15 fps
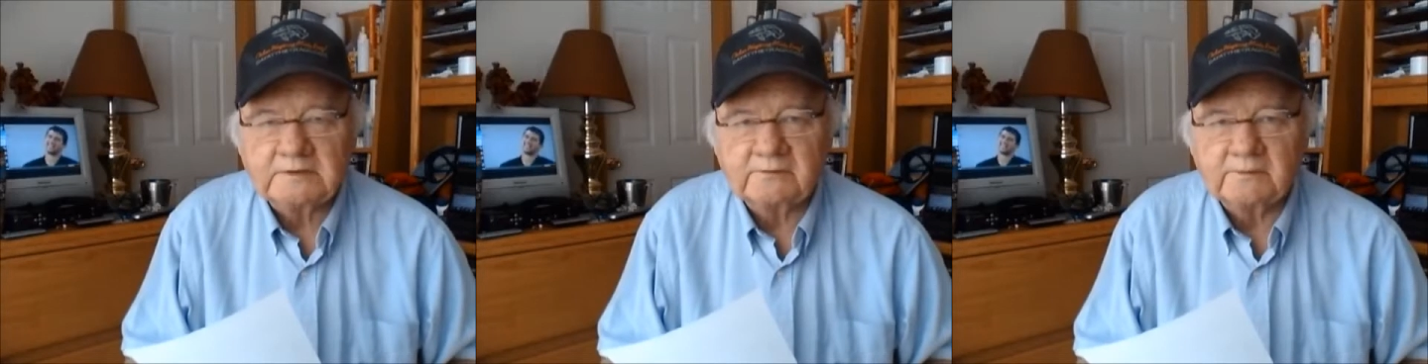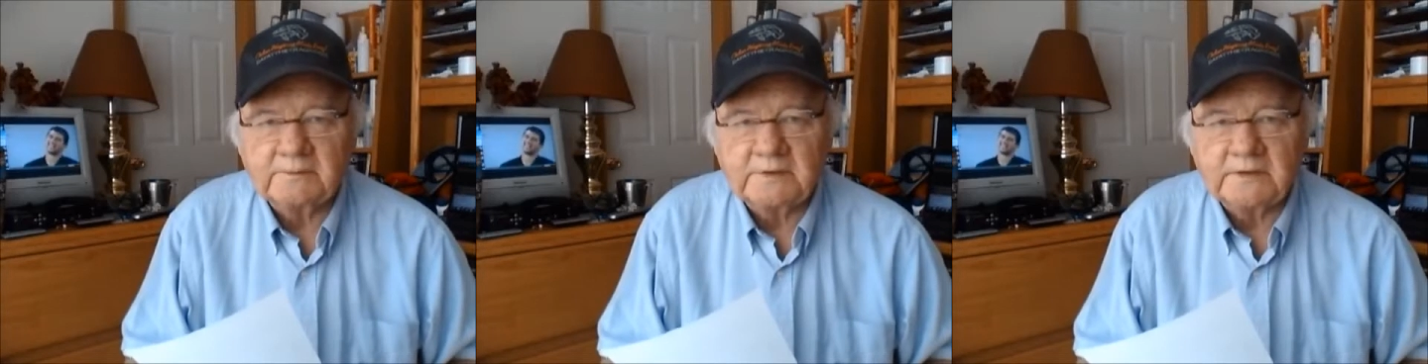
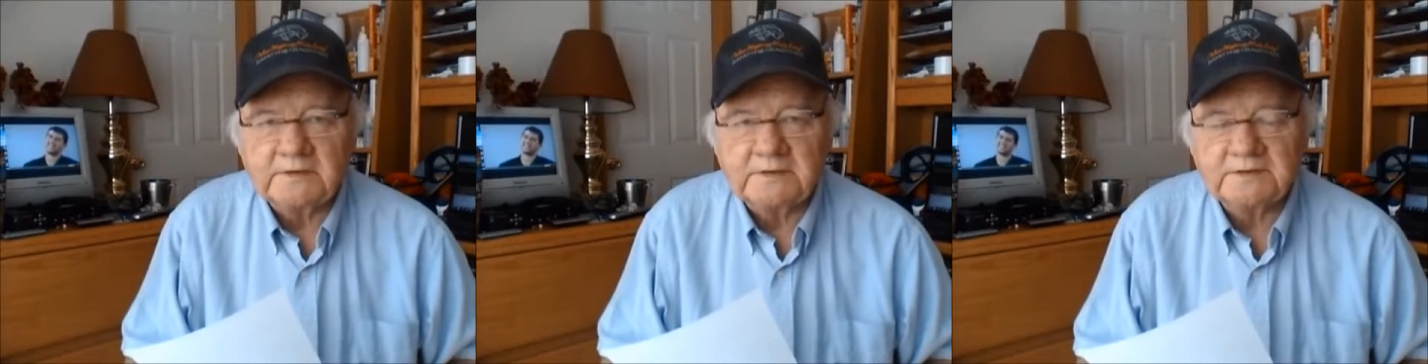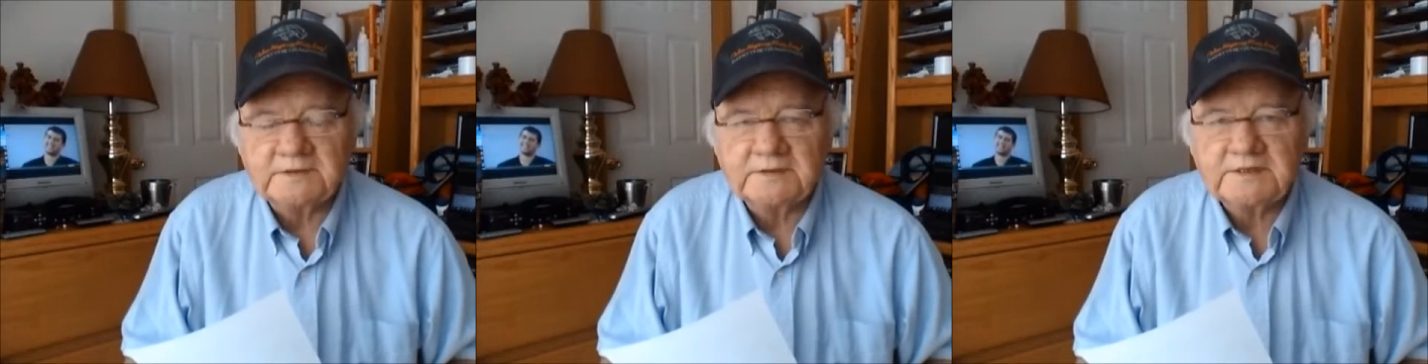from the
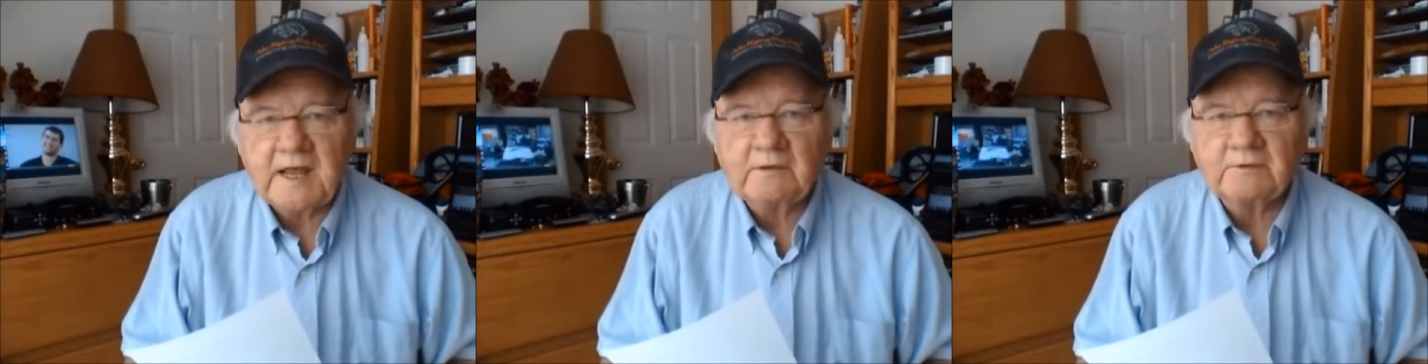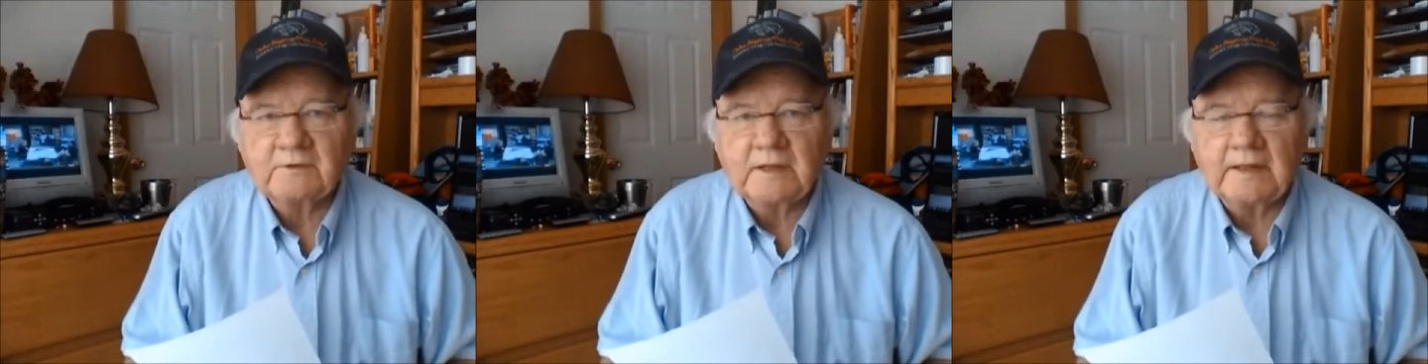
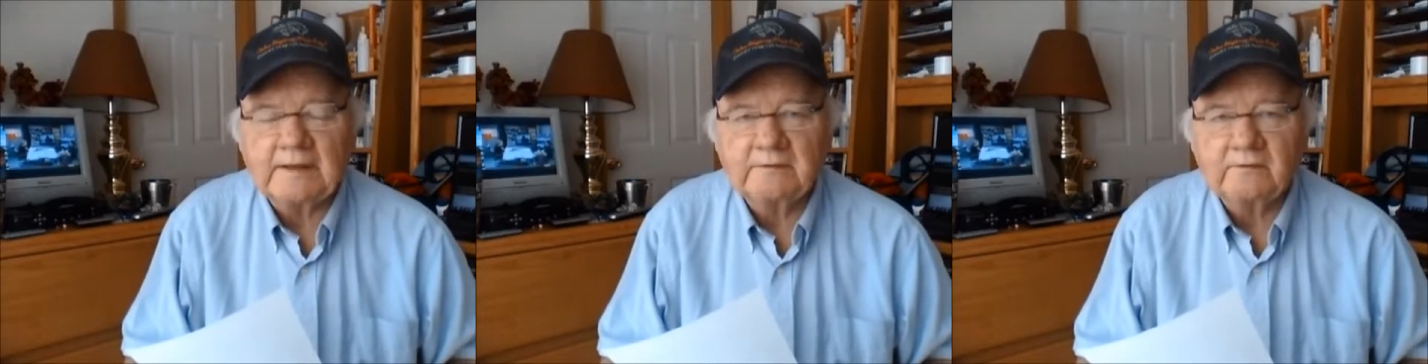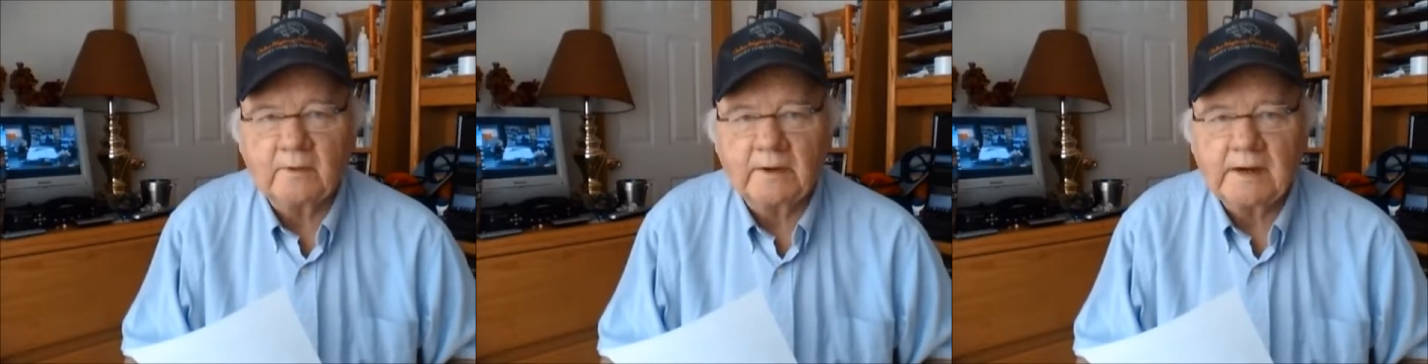
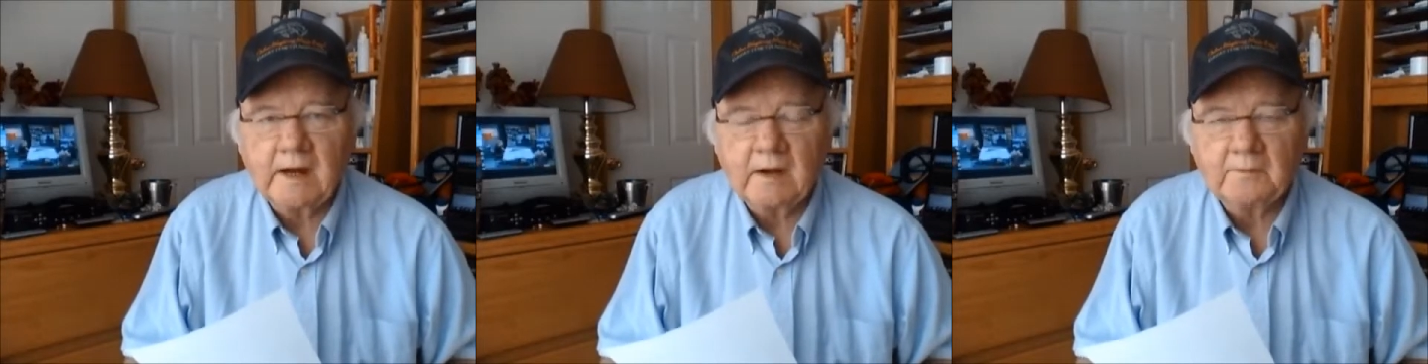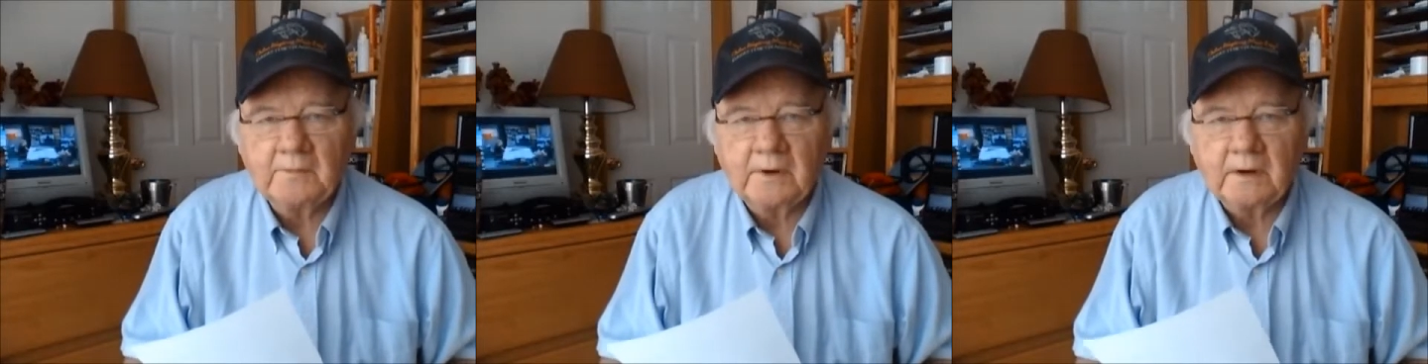Southland
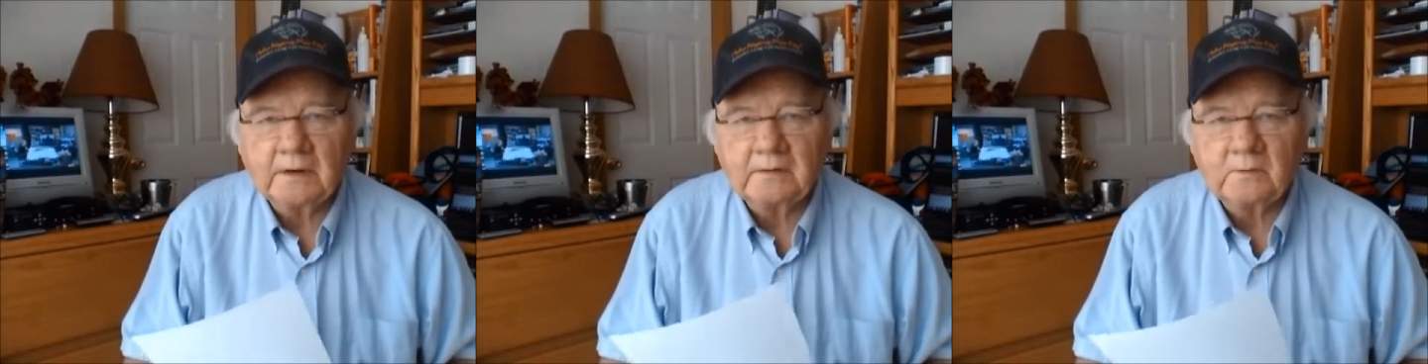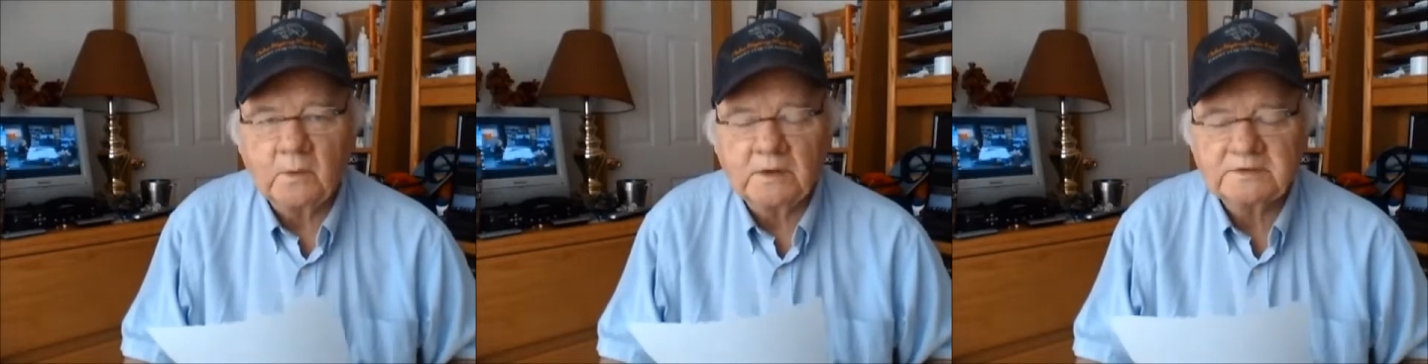Greyhound Park
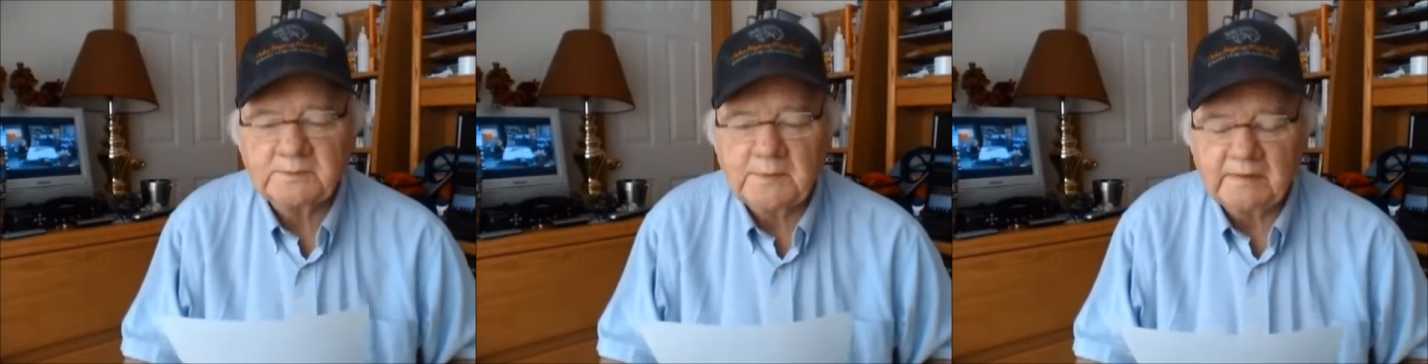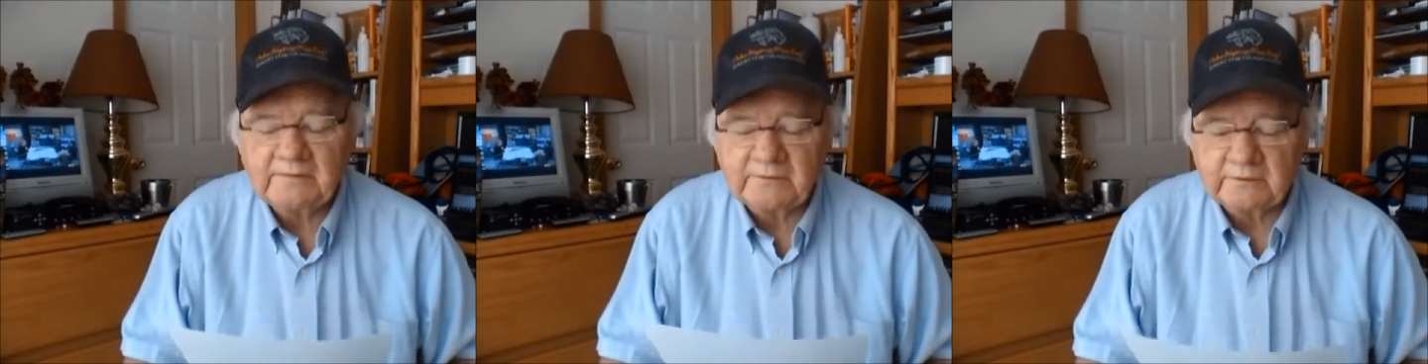in West
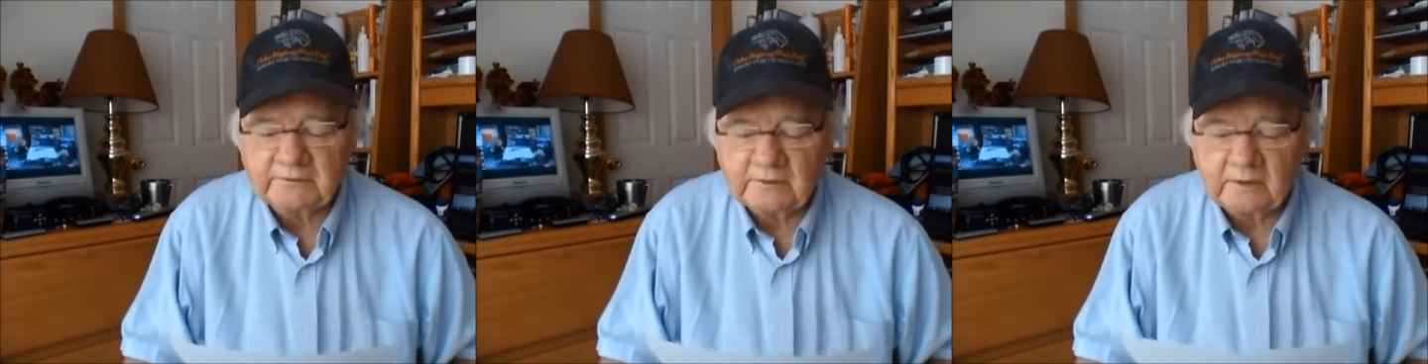Memphis,